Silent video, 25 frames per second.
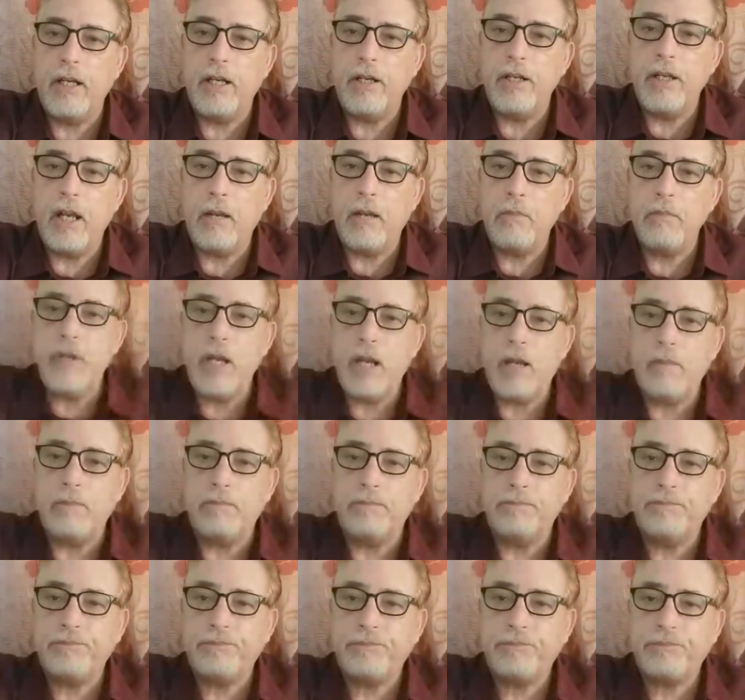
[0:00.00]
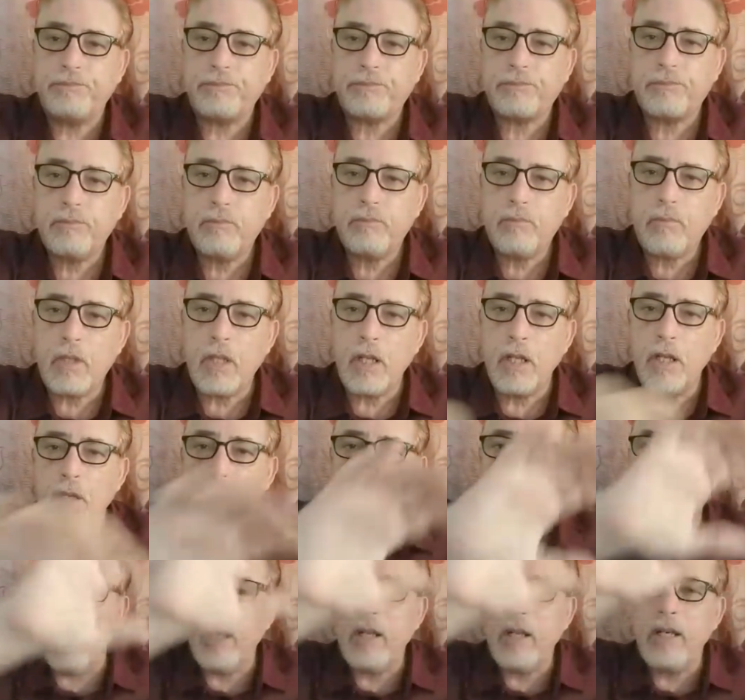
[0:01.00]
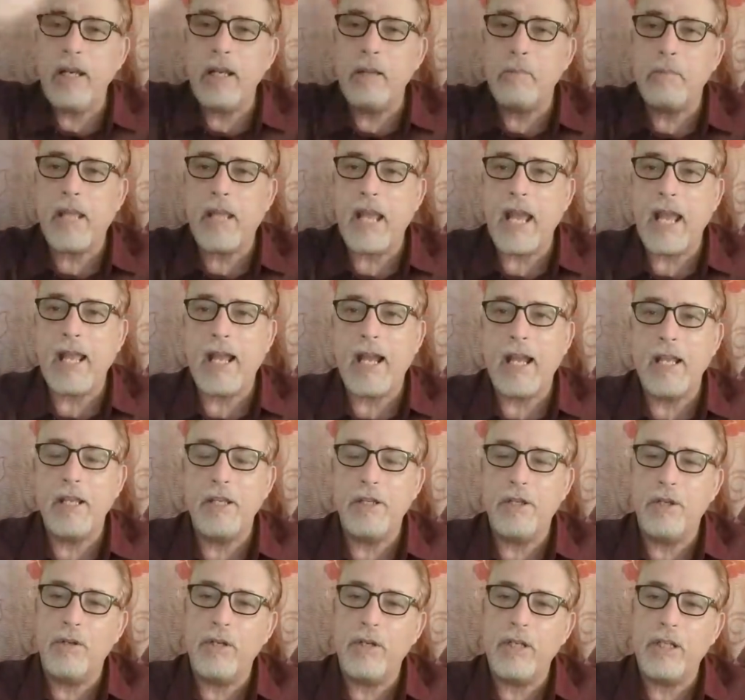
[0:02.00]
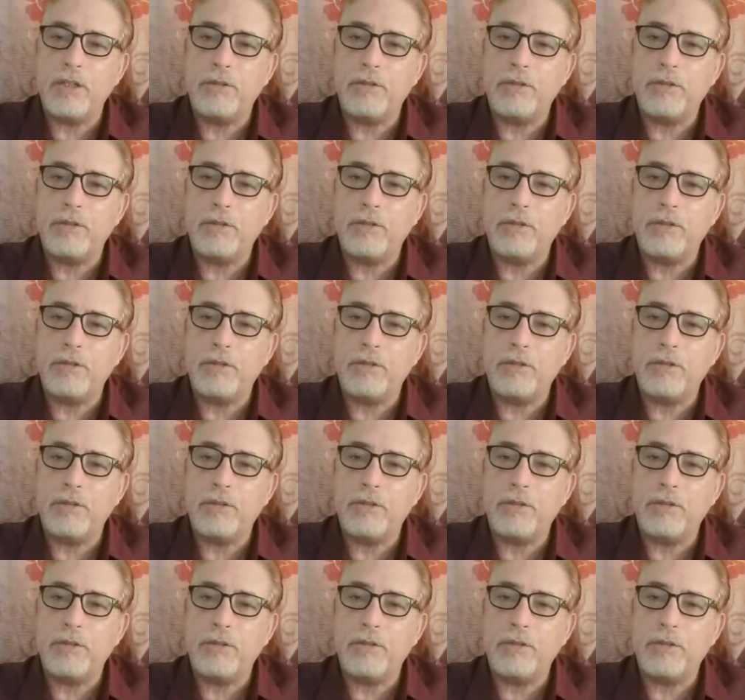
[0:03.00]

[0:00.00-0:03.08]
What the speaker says: Yum. Good morning, MK. How you doing